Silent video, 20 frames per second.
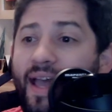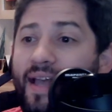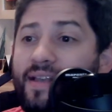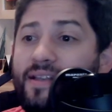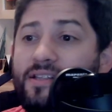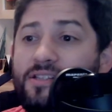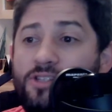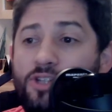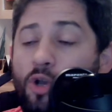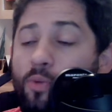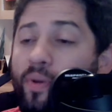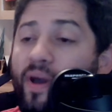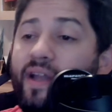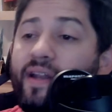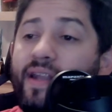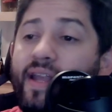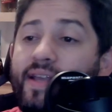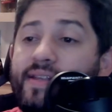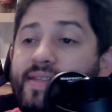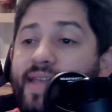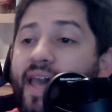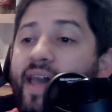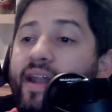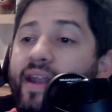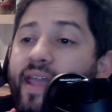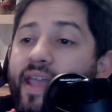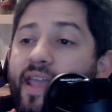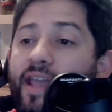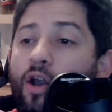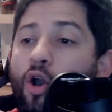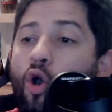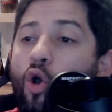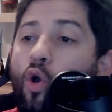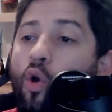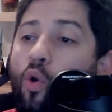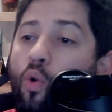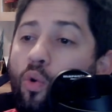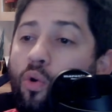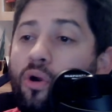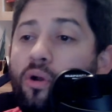Joe Biden has had a
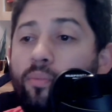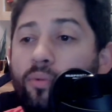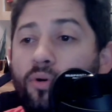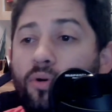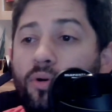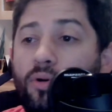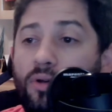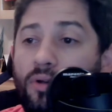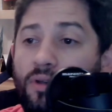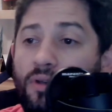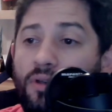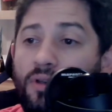horrible